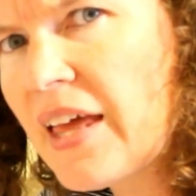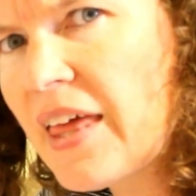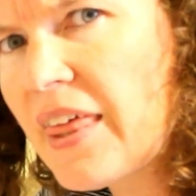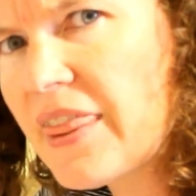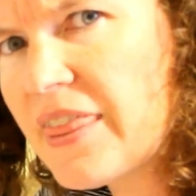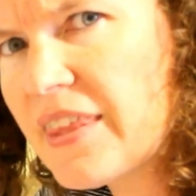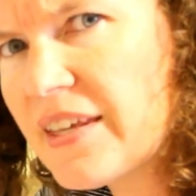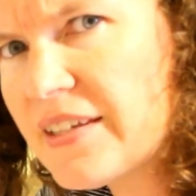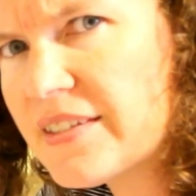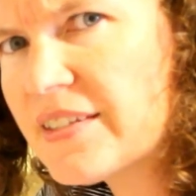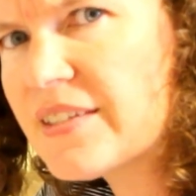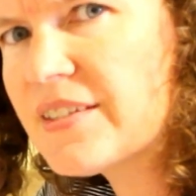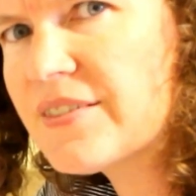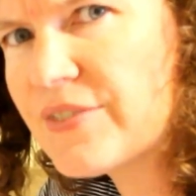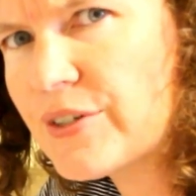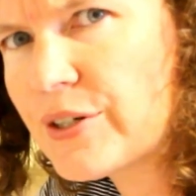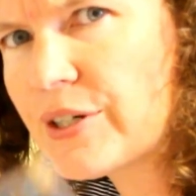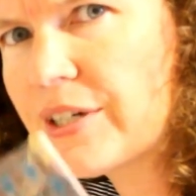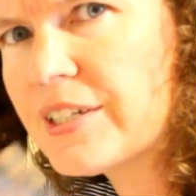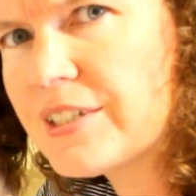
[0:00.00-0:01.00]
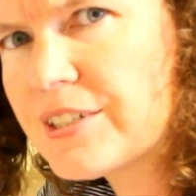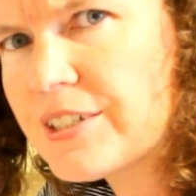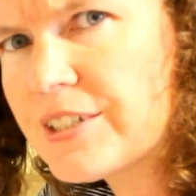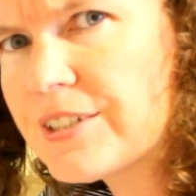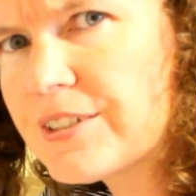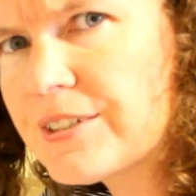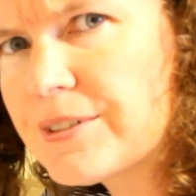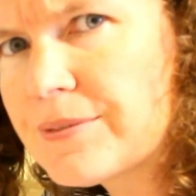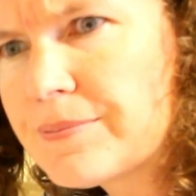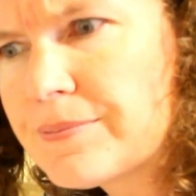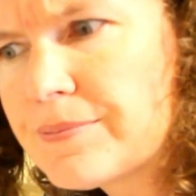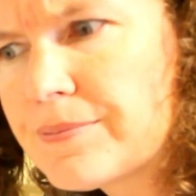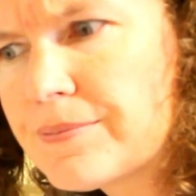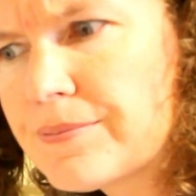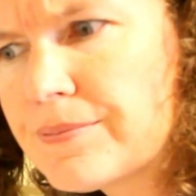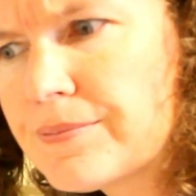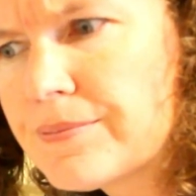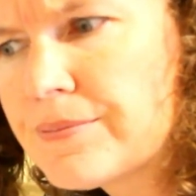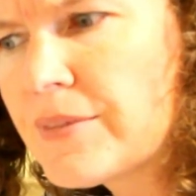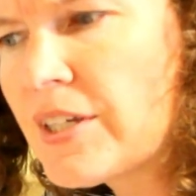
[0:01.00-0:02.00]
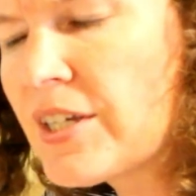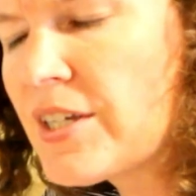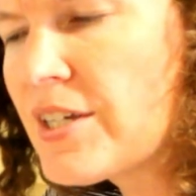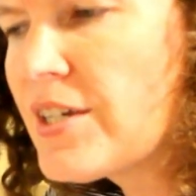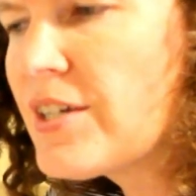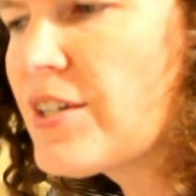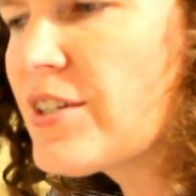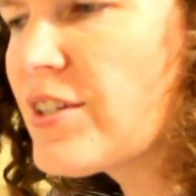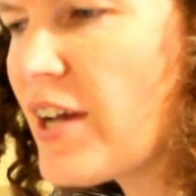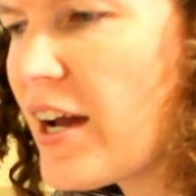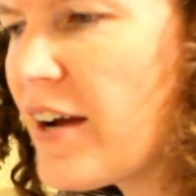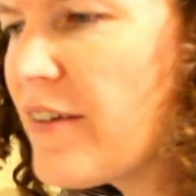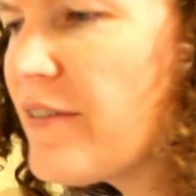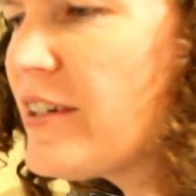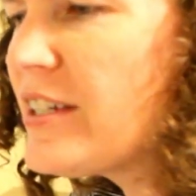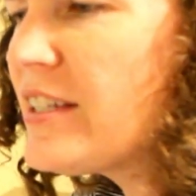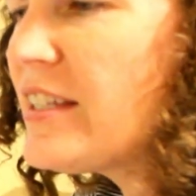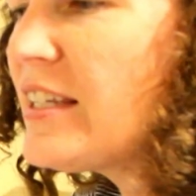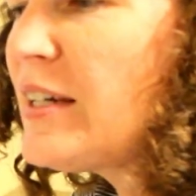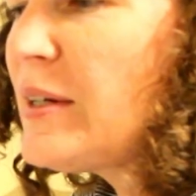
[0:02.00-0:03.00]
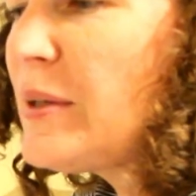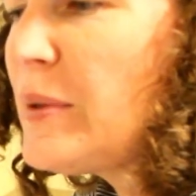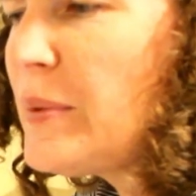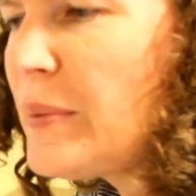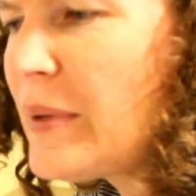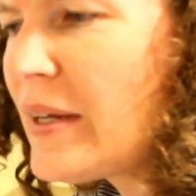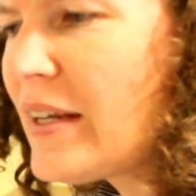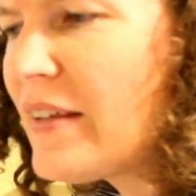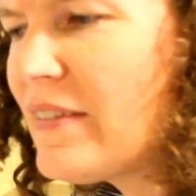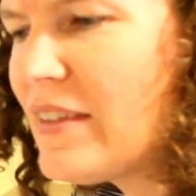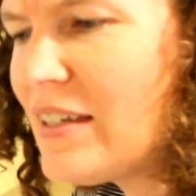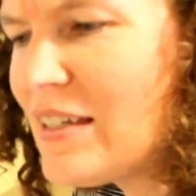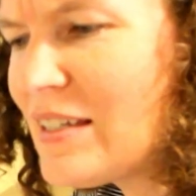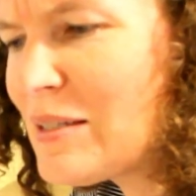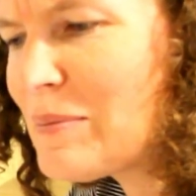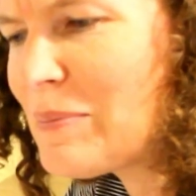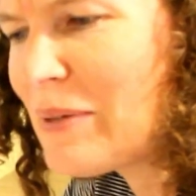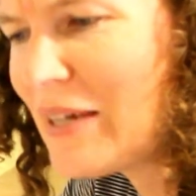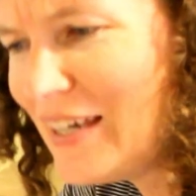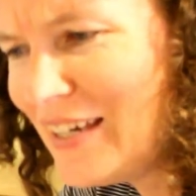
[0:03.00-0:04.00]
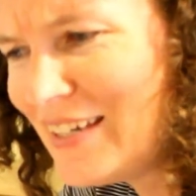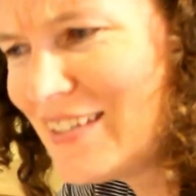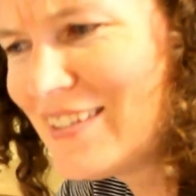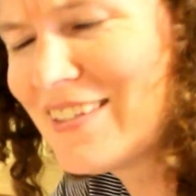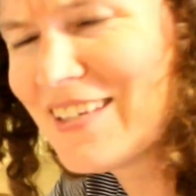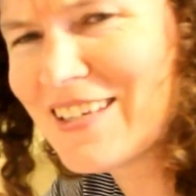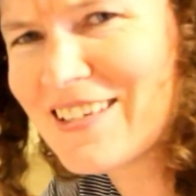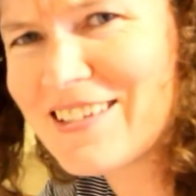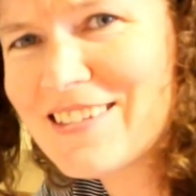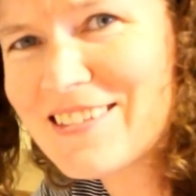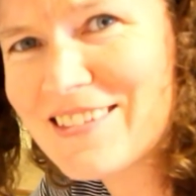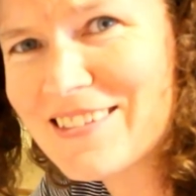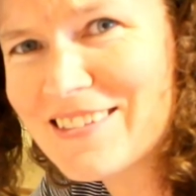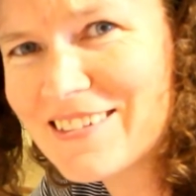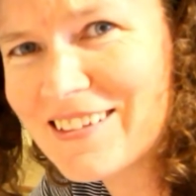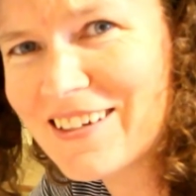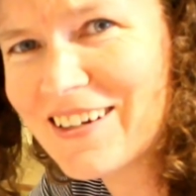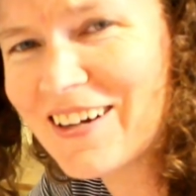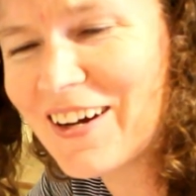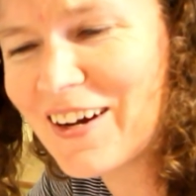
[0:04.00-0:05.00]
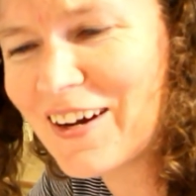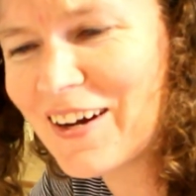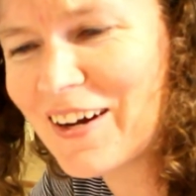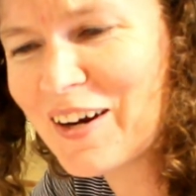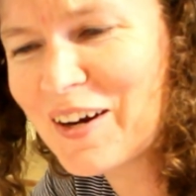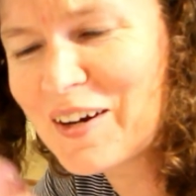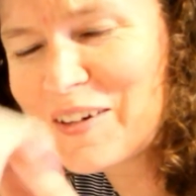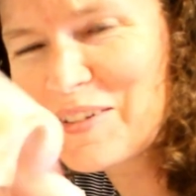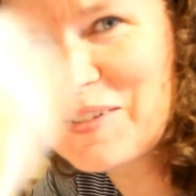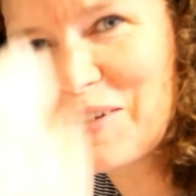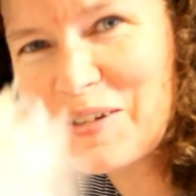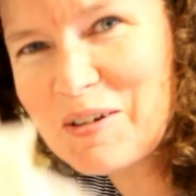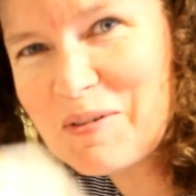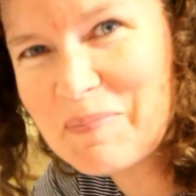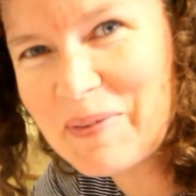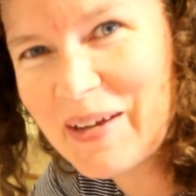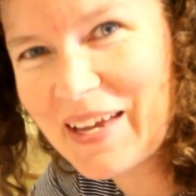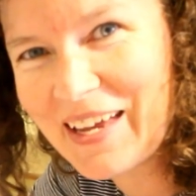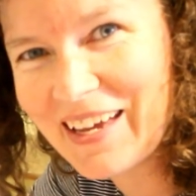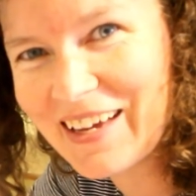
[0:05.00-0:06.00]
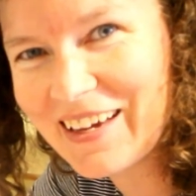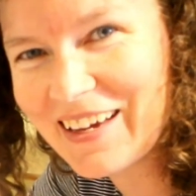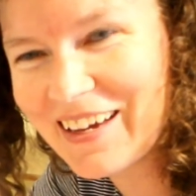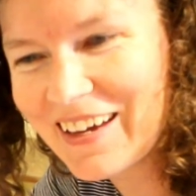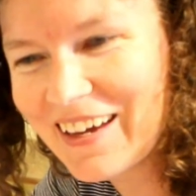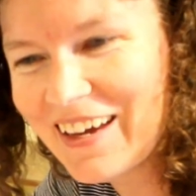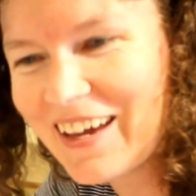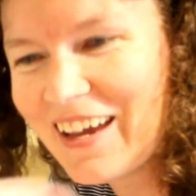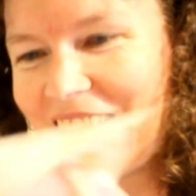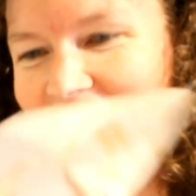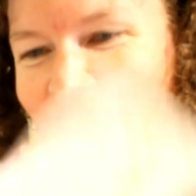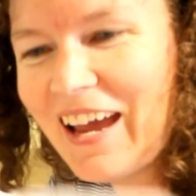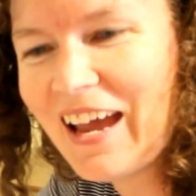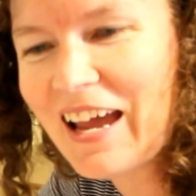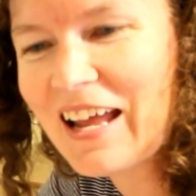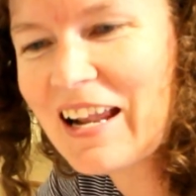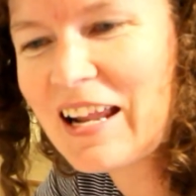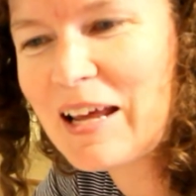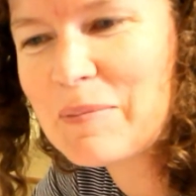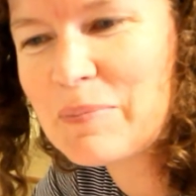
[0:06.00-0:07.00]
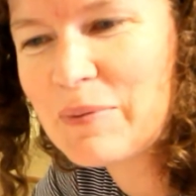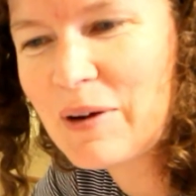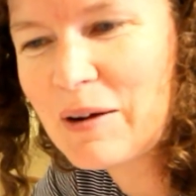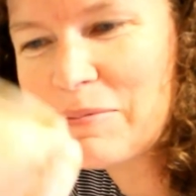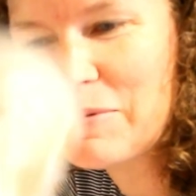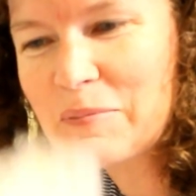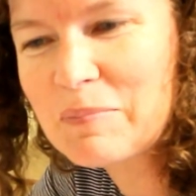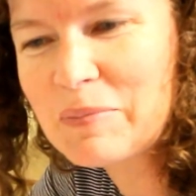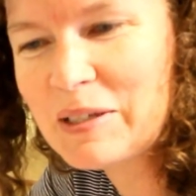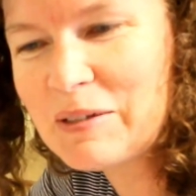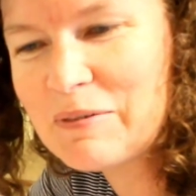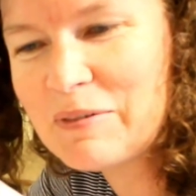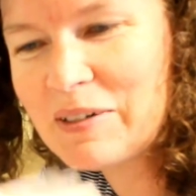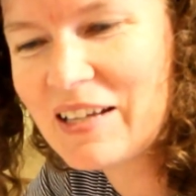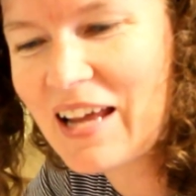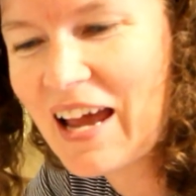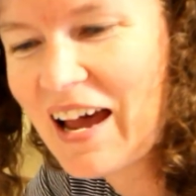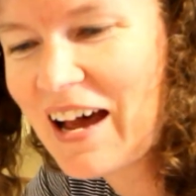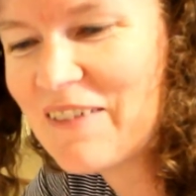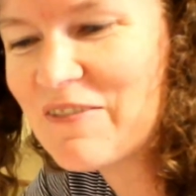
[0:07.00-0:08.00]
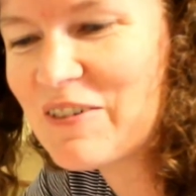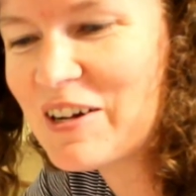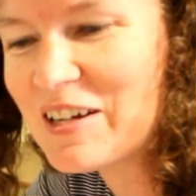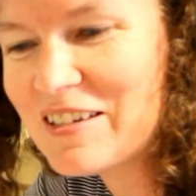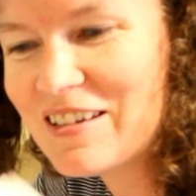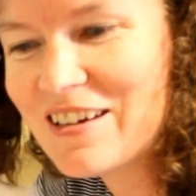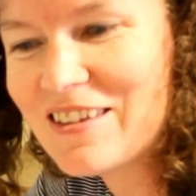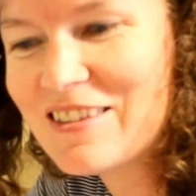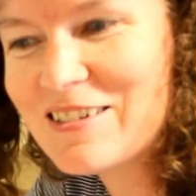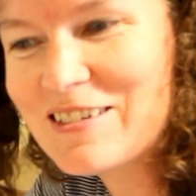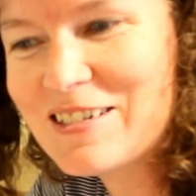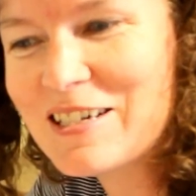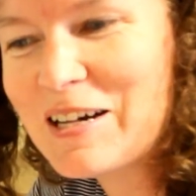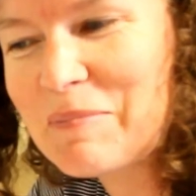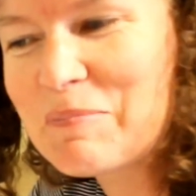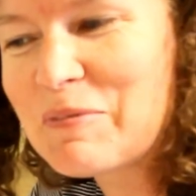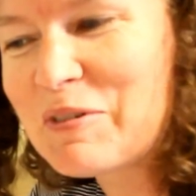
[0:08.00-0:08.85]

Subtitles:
This is 4 inches. So every single one of these pieces are too big, and I probably would have another couple